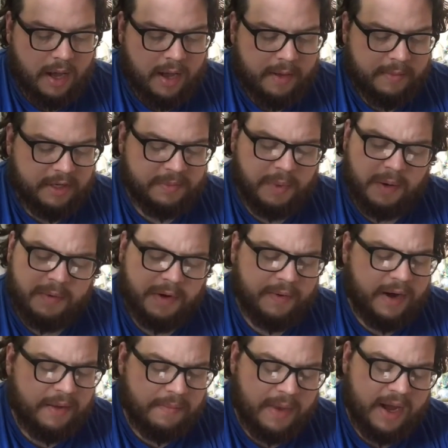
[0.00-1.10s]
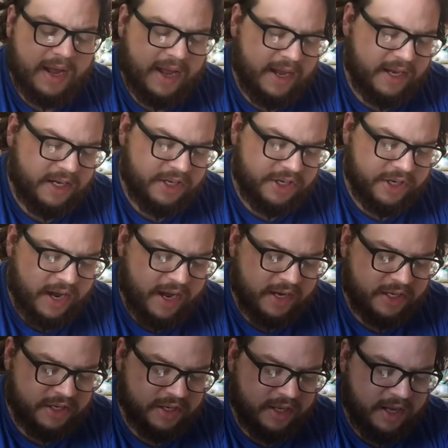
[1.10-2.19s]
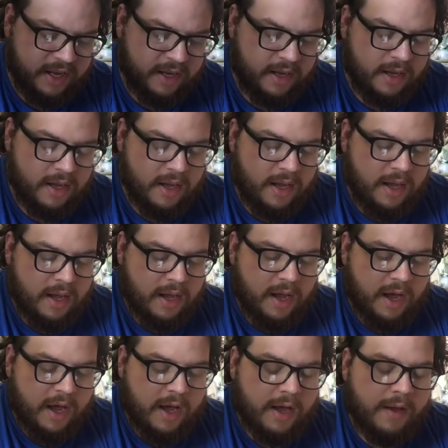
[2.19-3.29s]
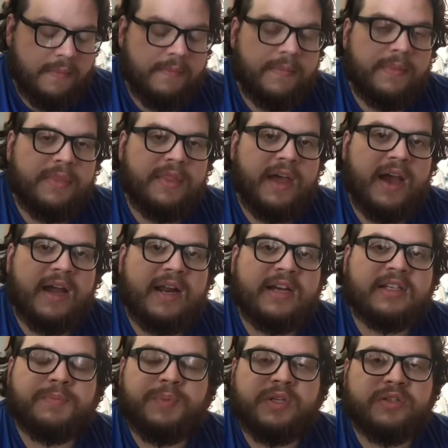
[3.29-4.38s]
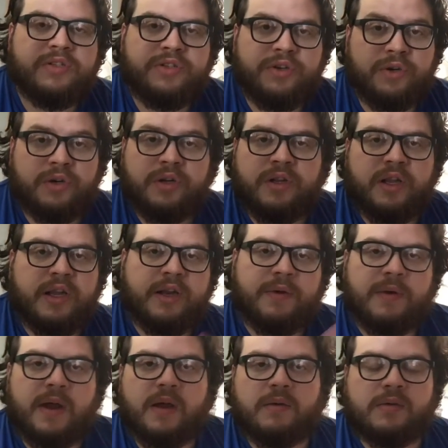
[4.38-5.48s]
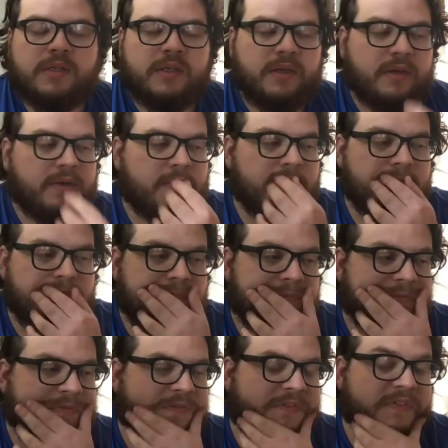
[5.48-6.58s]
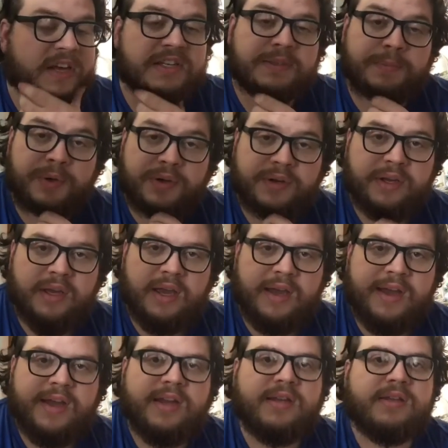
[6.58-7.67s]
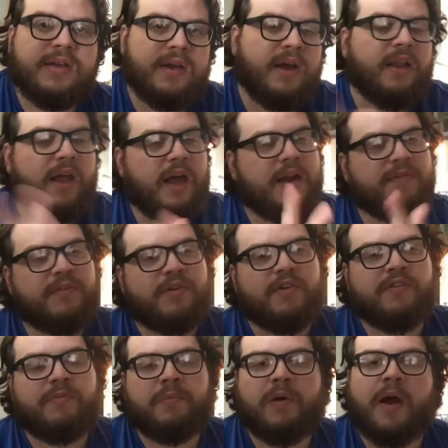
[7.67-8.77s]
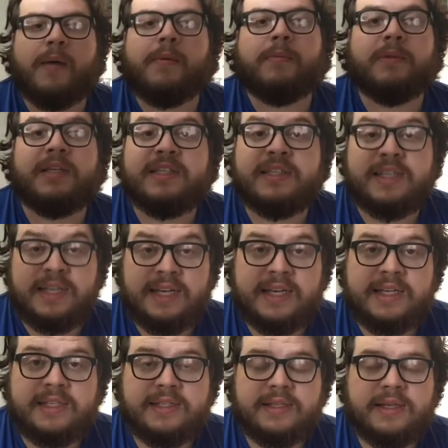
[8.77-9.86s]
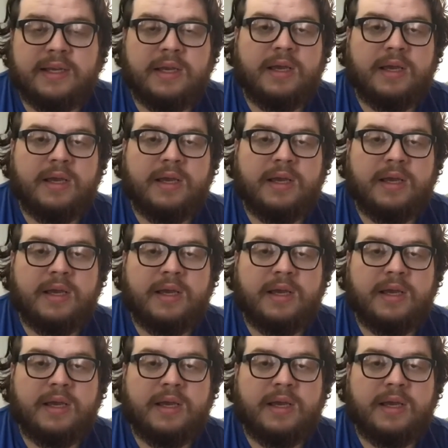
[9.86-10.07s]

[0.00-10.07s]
He's probably around my age, actually, that has been circling around Facebook. And a lot of you have probably seen it